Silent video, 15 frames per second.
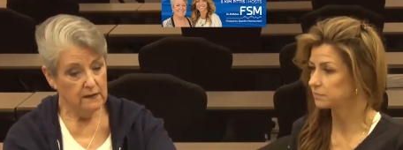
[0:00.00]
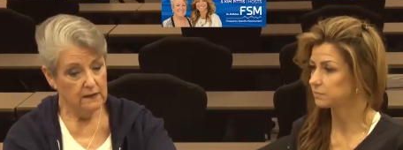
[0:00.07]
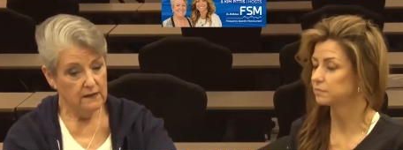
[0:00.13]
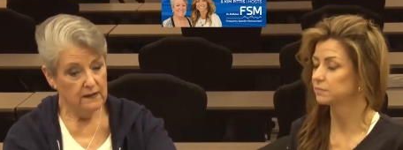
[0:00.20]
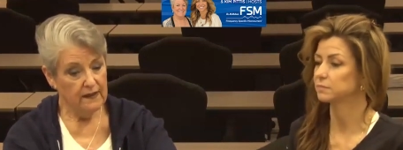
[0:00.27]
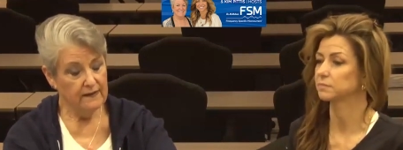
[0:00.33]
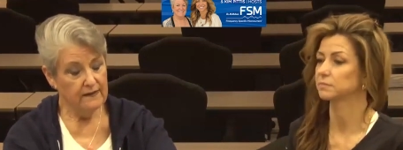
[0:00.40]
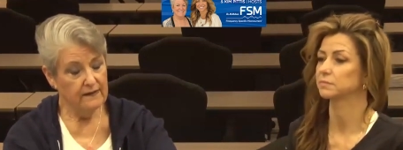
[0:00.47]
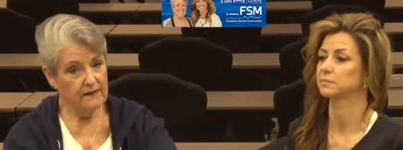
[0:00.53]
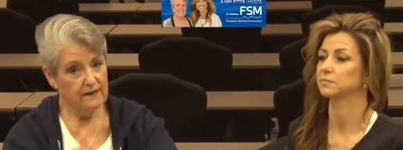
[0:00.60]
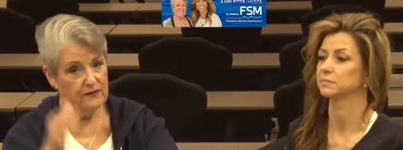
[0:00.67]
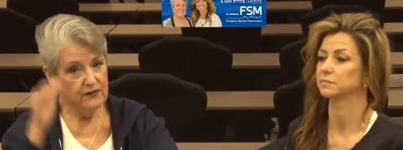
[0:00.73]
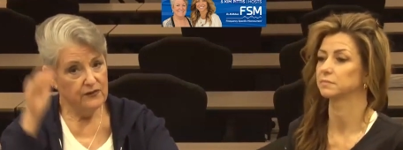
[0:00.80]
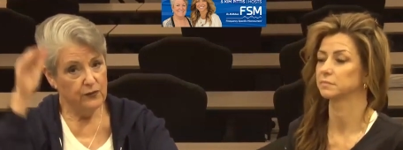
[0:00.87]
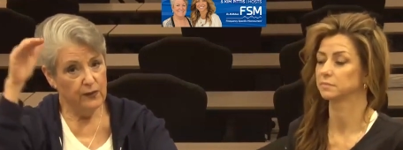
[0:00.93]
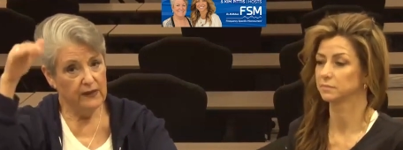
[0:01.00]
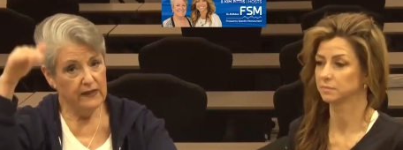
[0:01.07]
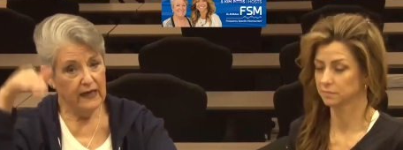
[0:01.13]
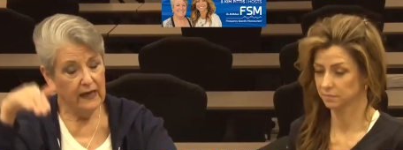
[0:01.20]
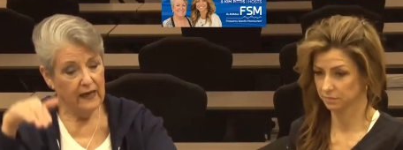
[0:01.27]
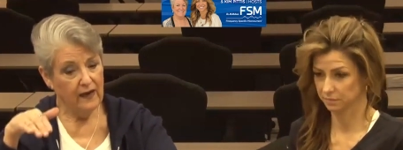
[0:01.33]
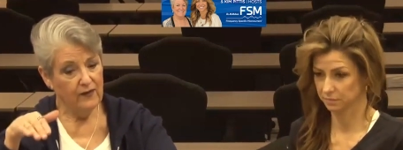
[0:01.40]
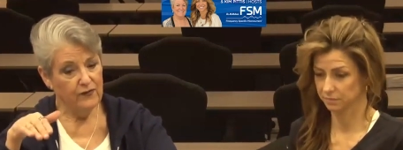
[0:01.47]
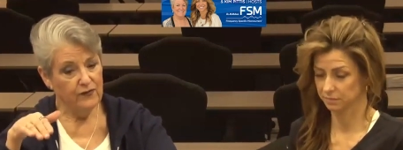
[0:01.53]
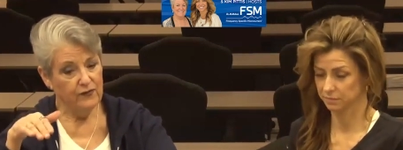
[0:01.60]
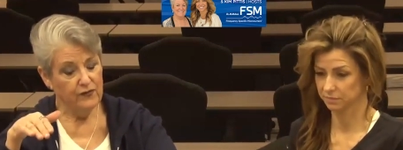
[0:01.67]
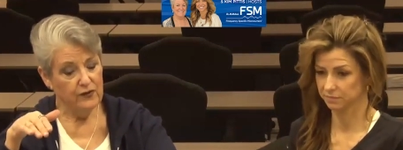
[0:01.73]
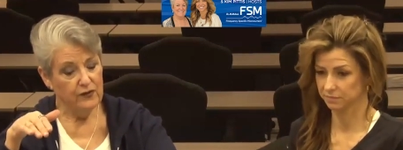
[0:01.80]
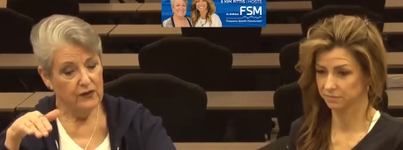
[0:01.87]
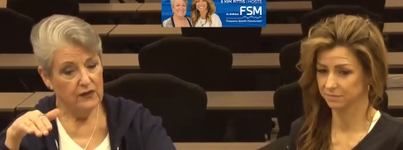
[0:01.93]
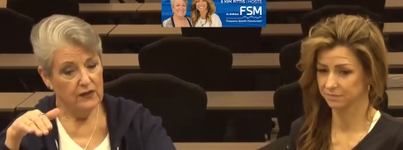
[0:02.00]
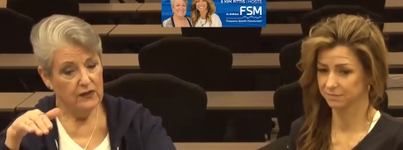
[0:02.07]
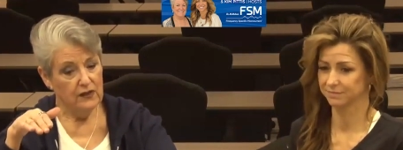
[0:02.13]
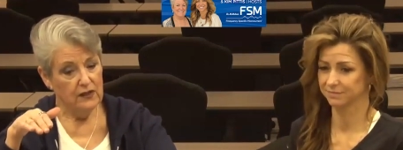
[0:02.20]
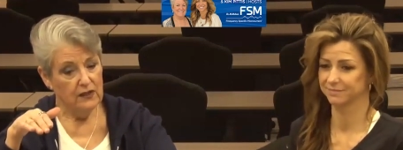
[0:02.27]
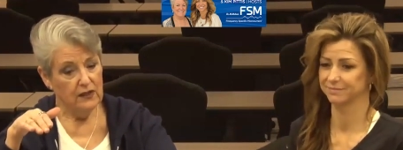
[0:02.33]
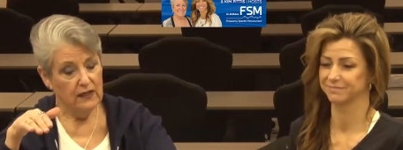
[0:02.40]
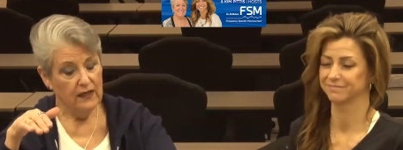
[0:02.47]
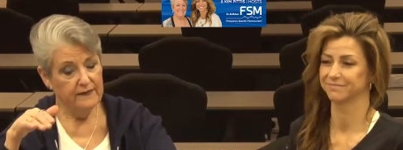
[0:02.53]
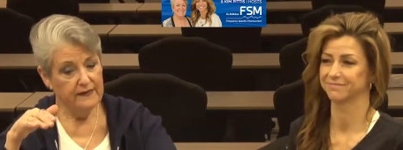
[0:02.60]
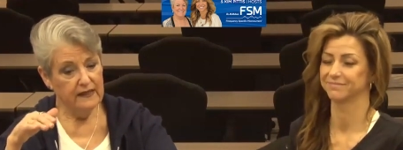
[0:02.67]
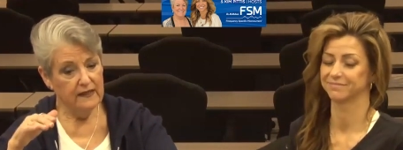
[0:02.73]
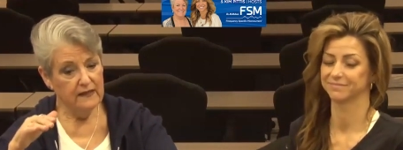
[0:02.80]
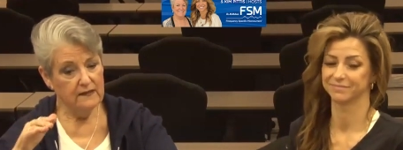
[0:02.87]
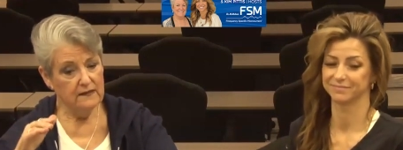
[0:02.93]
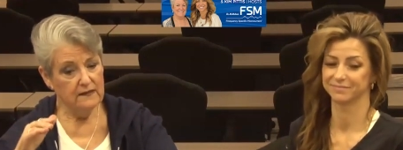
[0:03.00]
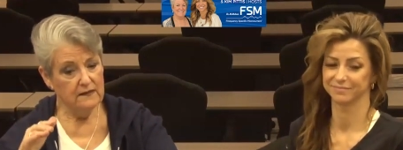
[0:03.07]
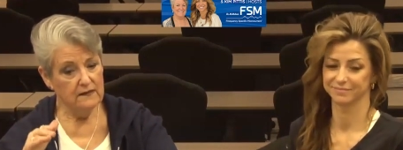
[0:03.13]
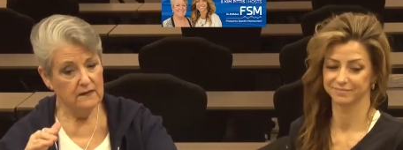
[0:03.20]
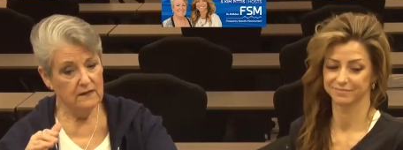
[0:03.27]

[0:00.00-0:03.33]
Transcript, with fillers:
Speaker 1: then three and a half, and then,